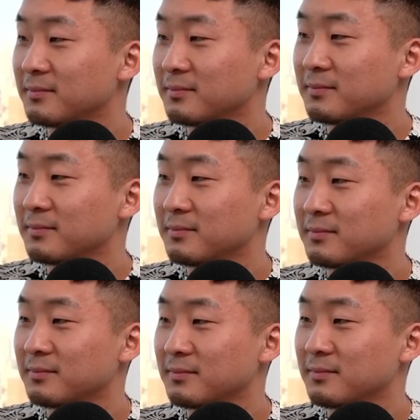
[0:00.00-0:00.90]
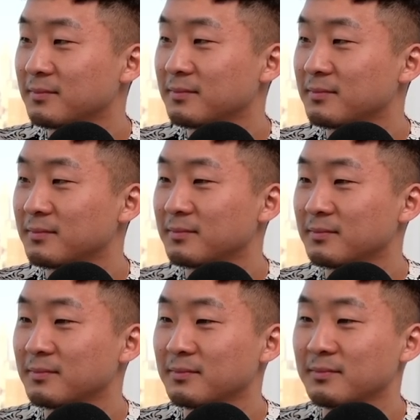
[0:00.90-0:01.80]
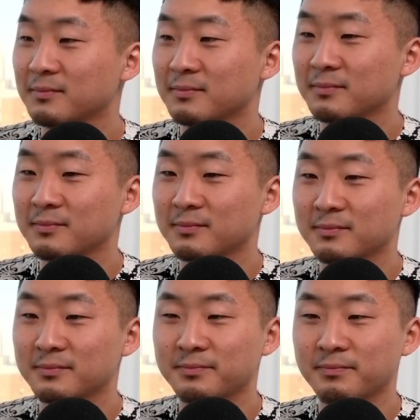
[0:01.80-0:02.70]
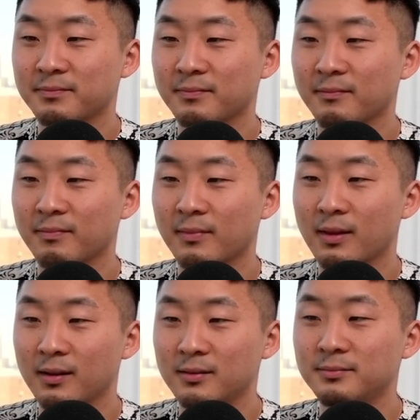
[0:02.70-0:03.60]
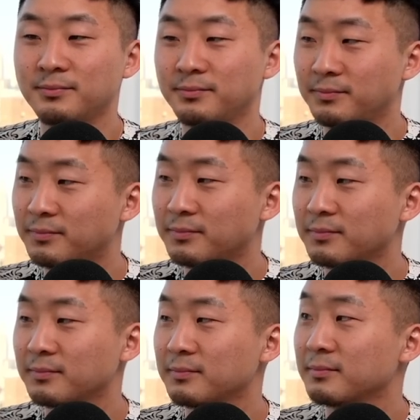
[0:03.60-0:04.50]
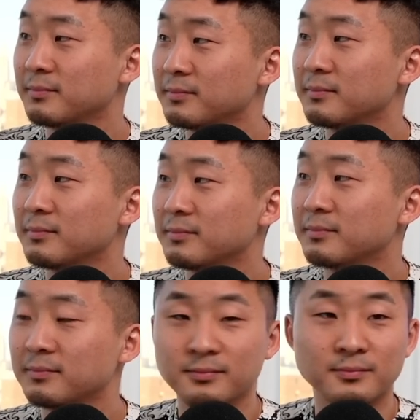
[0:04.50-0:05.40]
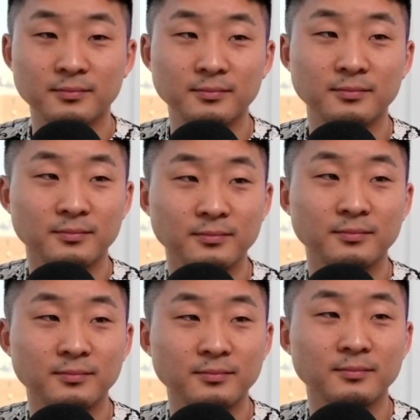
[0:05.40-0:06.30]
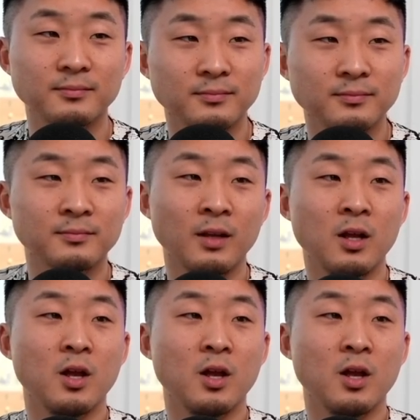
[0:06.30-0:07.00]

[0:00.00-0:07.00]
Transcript: (silent)